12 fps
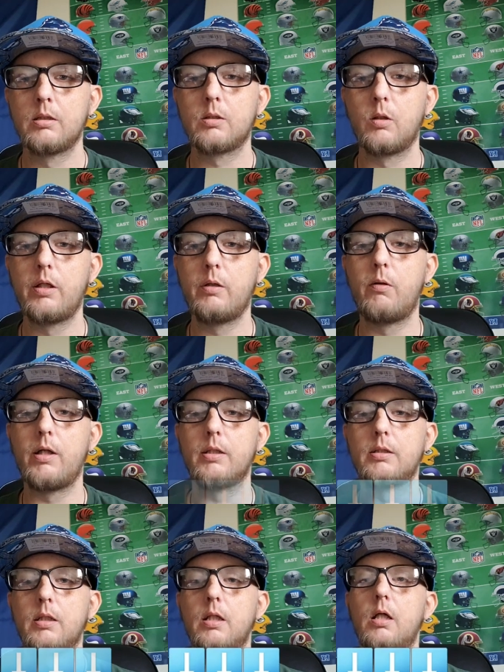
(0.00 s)

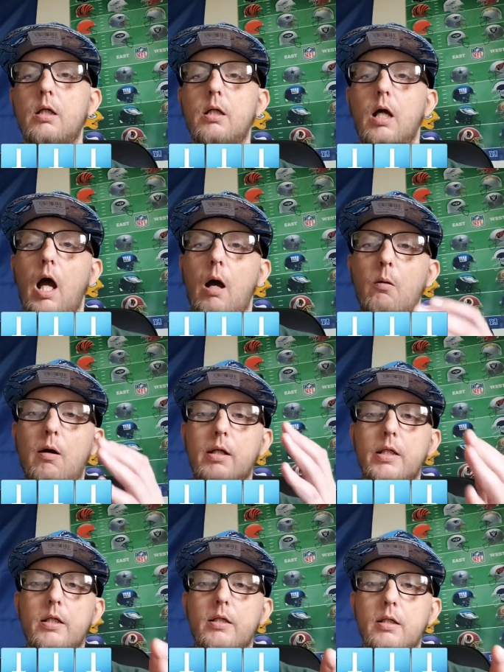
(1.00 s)
anyways, I want to
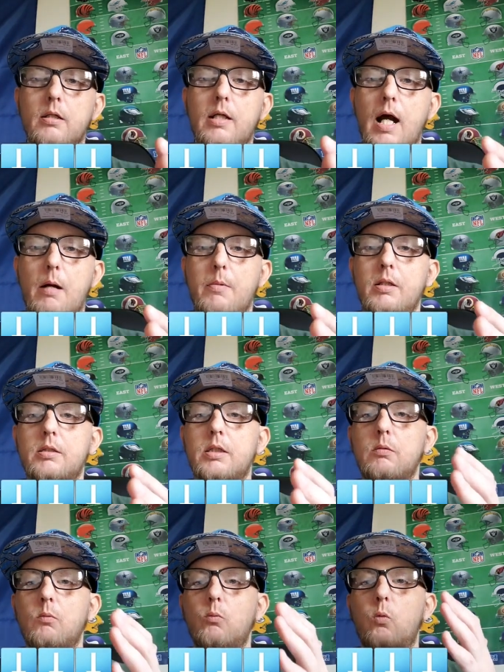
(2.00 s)
hear your
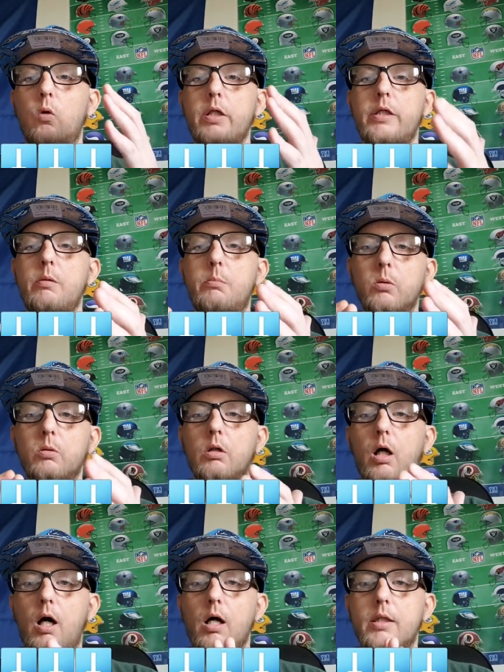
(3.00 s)
comments. What do
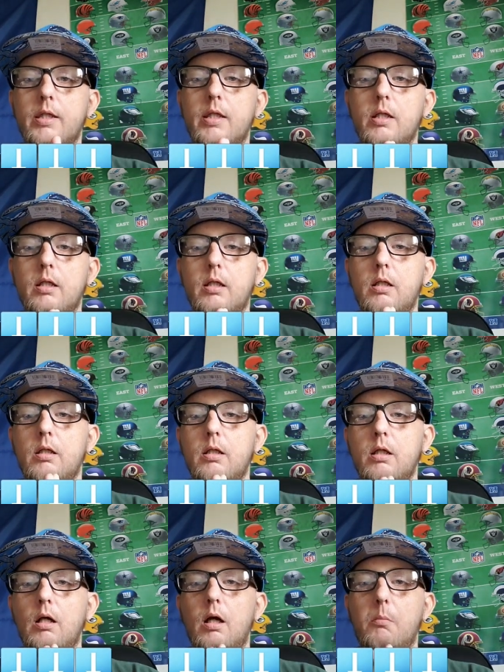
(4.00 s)
you think
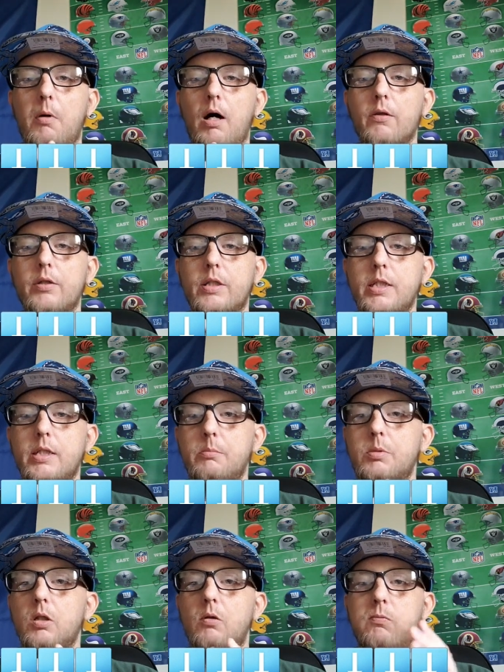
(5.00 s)
about the team
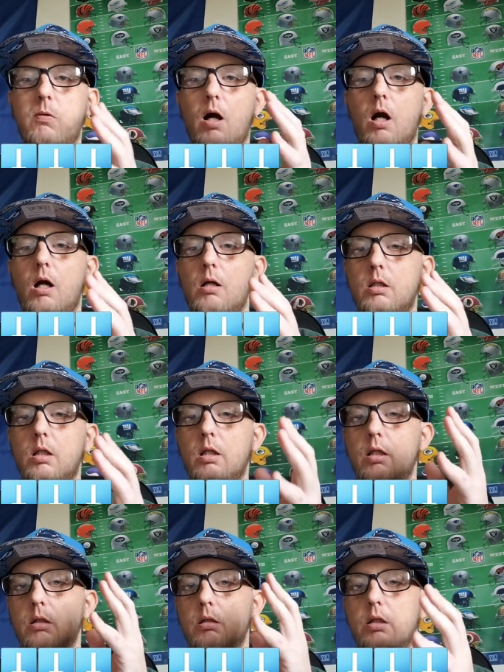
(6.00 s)
so far
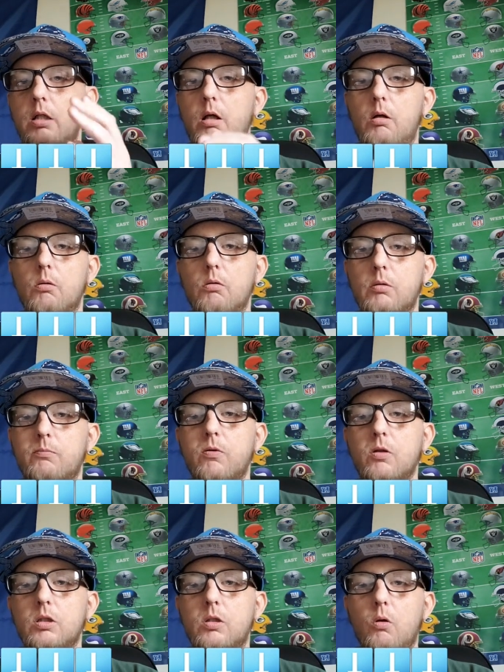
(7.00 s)
during the
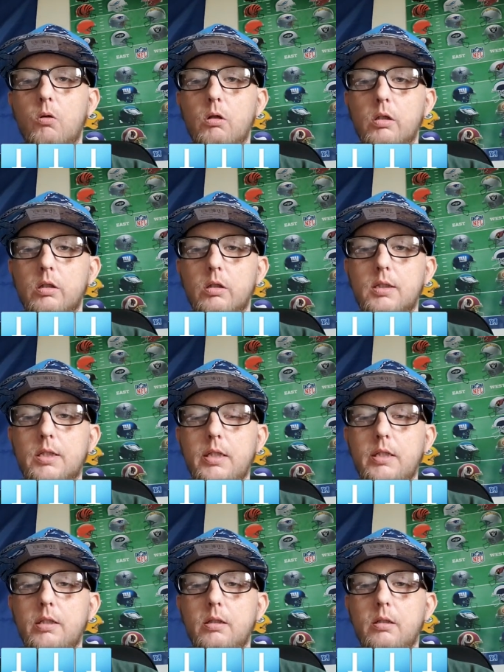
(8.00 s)
first quarter of the
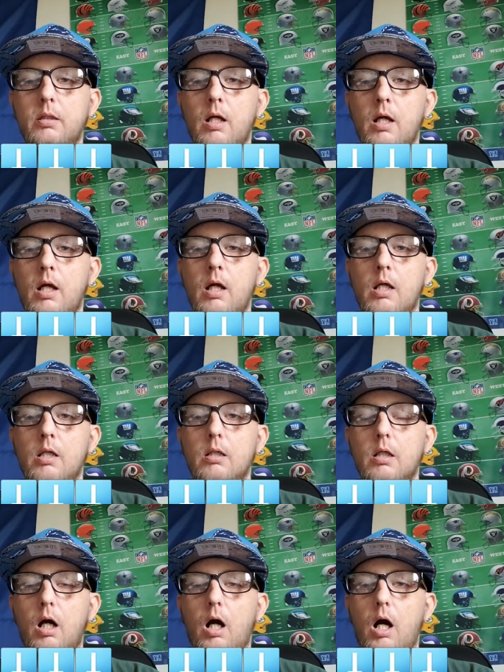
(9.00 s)
season?
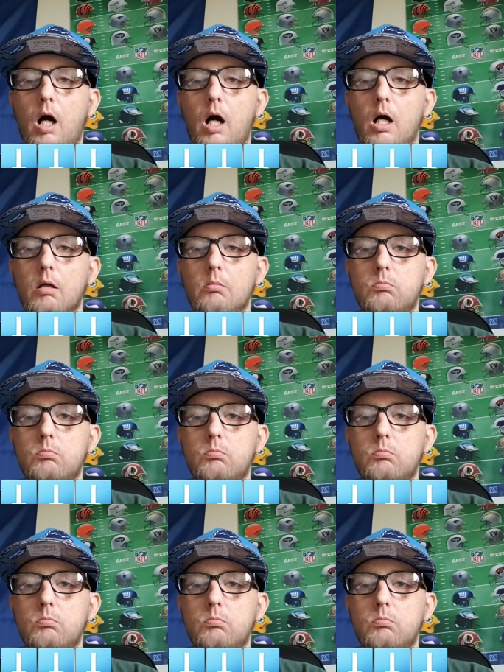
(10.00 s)
Am